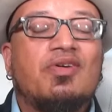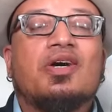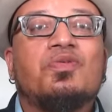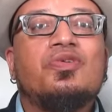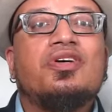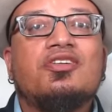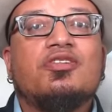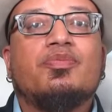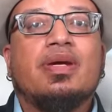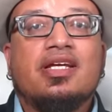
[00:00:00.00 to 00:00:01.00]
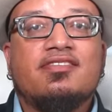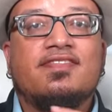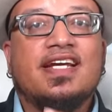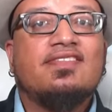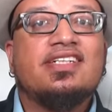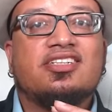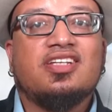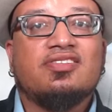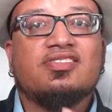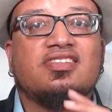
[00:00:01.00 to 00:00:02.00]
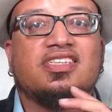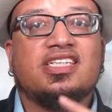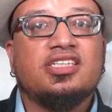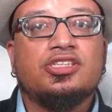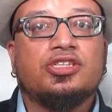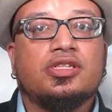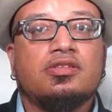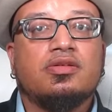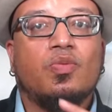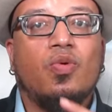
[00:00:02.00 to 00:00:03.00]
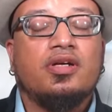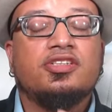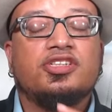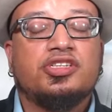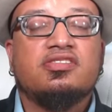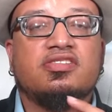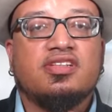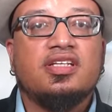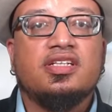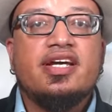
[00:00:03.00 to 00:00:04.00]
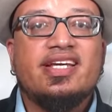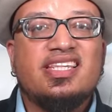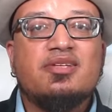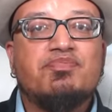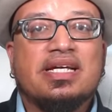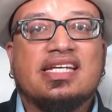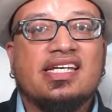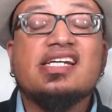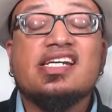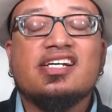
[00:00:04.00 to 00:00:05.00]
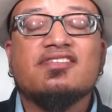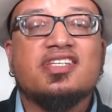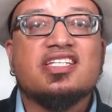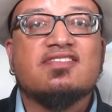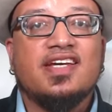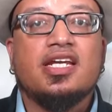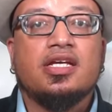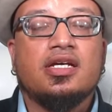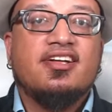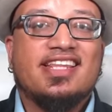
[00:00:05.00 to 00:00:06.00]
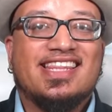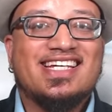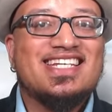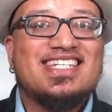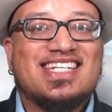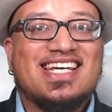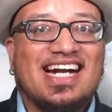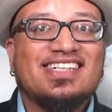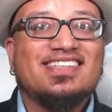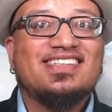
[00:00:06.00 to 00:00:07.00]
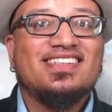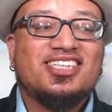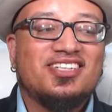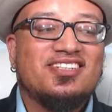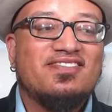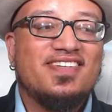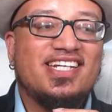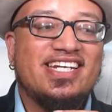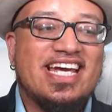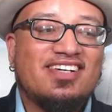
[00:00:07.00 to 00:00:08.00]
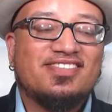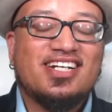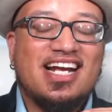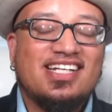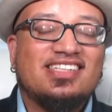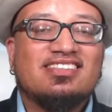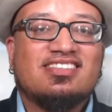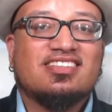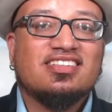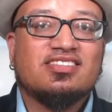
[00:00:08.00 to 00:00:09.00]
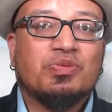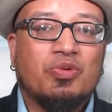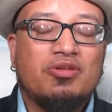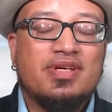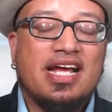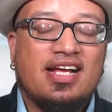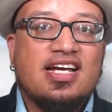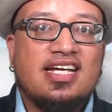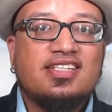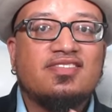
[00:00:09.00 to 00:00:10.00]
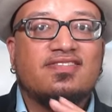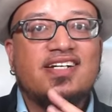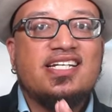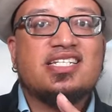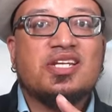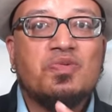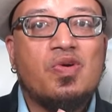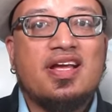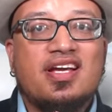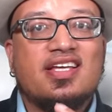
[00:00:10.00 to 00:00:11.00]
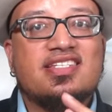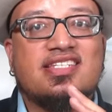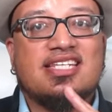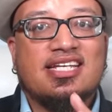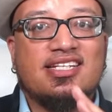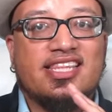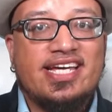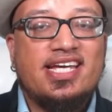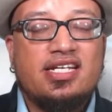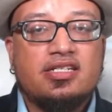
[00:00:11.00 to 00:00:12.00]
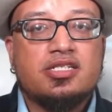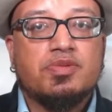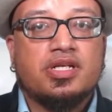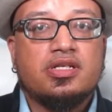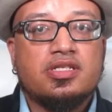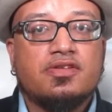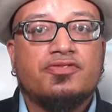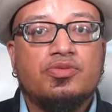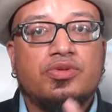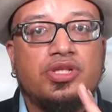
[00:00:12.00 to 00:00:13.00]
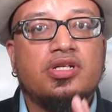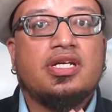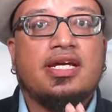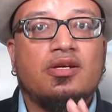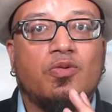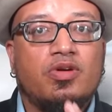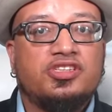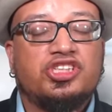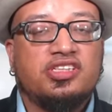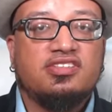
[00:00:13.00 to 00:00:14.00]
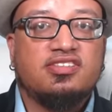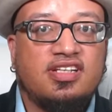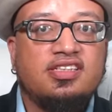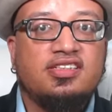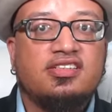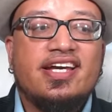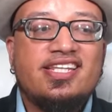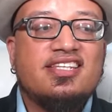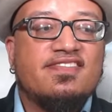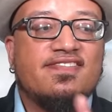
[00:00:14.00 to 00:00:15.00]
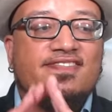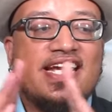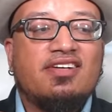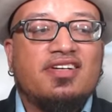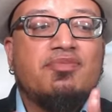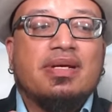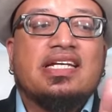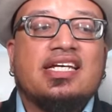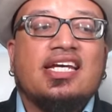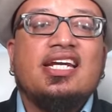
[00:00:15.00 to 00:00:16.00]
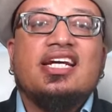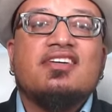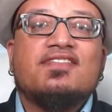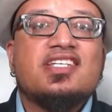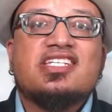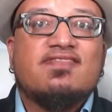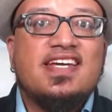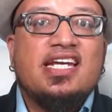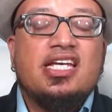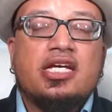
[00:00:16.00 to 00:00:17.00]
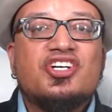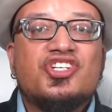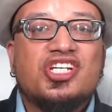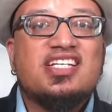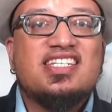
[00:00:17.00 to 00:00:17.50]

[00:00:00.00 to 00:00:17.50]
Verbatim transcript: I want you to pay very close attention to what she said in the beginning of this video. This guy should have never asked this woman out. And the reason why I say that is because if you look at what she says in the very beginning of this video, she